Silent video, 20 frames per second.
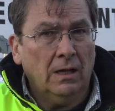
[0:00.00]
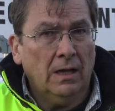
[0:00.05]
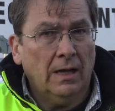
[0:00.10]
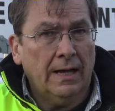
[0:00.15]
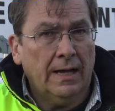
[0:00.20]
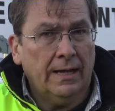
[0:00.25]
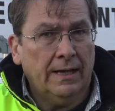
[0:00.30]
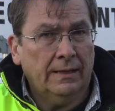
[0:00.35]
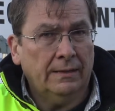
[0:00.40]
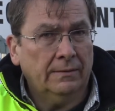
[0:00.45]

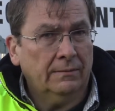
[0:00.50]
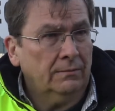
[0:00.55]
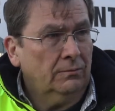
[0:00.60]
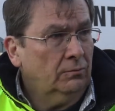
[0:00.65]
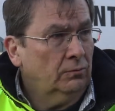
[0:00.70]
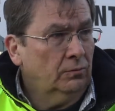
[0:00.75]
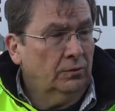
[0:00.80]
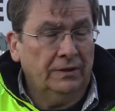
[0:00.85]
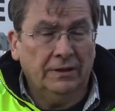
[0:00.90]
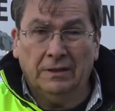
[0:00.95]
and
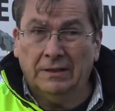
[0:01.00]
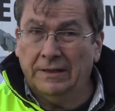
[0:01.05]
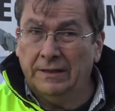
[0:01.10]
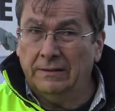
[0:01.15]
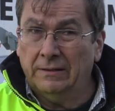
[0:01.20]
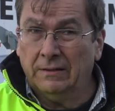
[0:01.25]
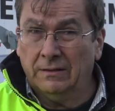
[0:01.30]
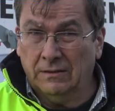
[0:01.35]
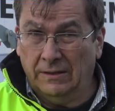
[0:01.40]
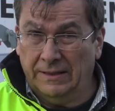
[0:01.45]
really
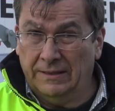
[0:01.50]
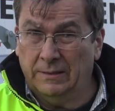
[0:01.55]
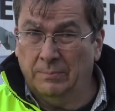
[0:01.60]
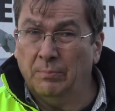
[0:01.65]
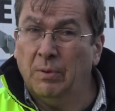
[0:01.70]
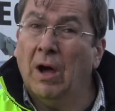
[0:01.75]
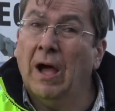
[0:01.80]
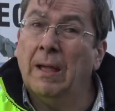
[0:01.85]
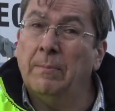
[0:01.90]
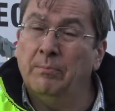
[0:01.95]
clean the
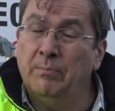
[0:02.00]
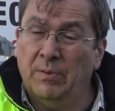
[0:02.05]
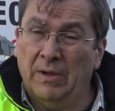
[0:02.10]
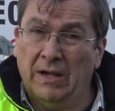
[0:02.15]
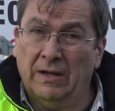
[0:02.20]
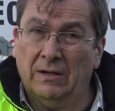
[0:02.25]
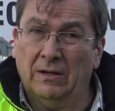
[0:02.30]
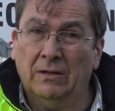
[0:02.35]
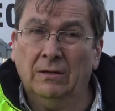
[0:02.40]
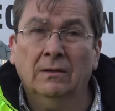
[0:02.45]
pipe
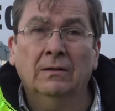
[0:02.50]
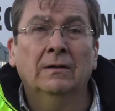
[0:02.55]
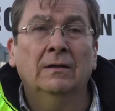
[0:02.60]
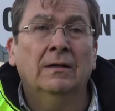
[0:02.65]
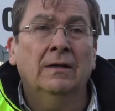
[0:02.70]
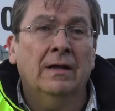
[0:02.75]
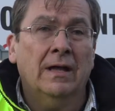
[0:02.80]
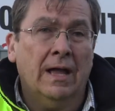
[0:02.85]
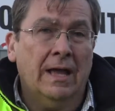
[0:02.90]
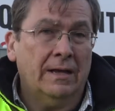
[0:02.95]
better,
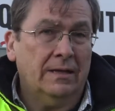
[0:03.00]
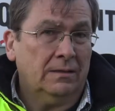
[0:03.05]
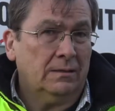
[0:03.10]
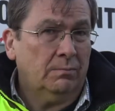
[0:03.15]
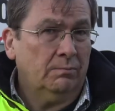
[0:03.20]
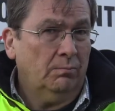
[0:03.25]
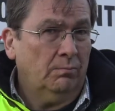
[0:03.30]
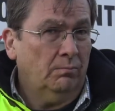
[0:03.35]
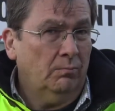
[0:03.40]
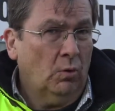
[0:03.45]
and
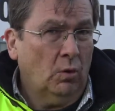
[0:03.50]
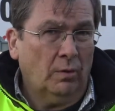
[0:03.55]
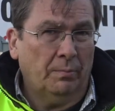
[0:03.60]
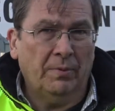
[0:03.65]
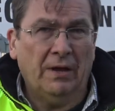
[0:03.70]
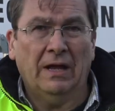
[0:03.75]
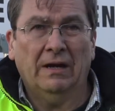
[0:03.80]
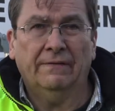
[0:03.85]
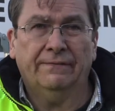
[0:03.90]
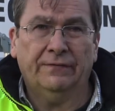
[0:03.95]
it's more
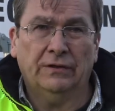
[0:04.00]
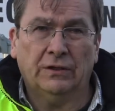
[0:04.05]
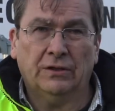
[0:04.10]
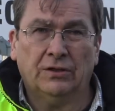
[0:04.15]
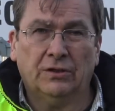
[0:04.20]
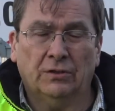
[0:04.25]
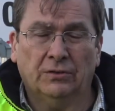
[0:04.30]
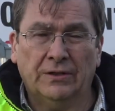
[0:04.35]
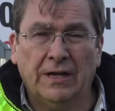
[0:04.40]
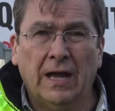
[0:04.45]

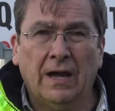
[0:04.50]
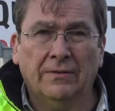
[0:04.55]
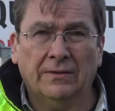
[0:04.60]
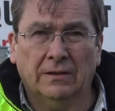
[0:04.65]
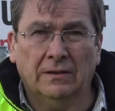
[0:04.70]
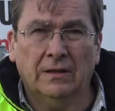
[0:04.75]
beneficial down